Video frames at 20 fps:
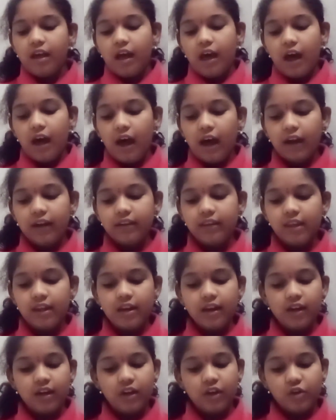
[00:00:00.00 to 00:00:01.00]
Are there
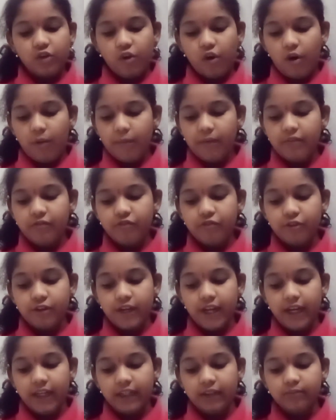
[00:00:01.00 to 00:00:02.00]
any common food
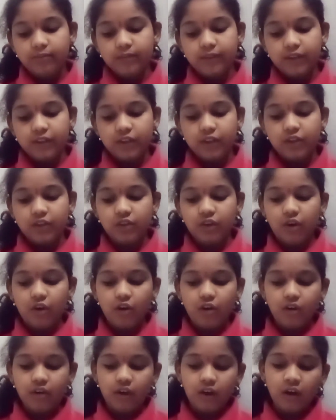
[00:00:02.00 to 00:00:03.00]
items in
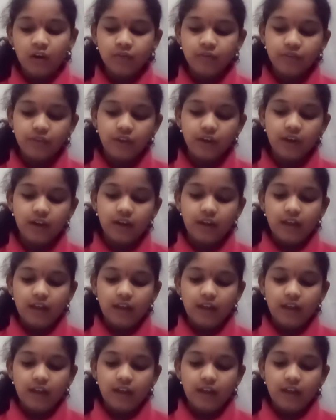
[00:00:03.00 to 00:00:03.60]
of your